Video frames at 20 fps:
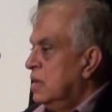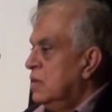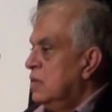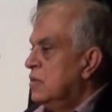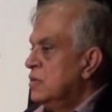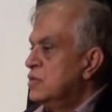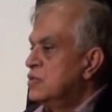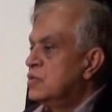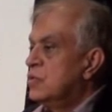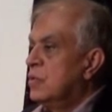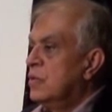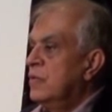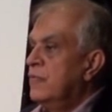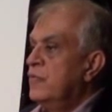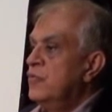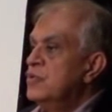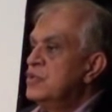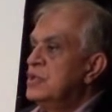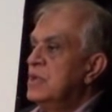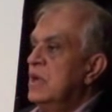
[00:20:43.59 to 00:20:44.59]
You know, so
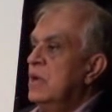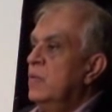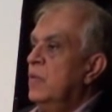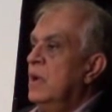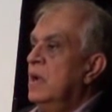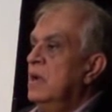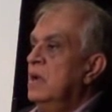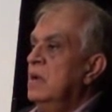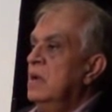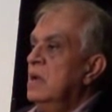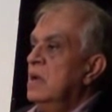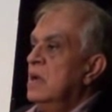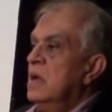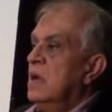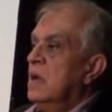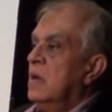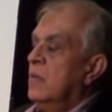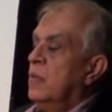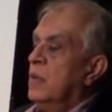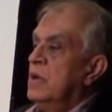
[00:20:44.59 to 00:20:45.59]
if you say, well,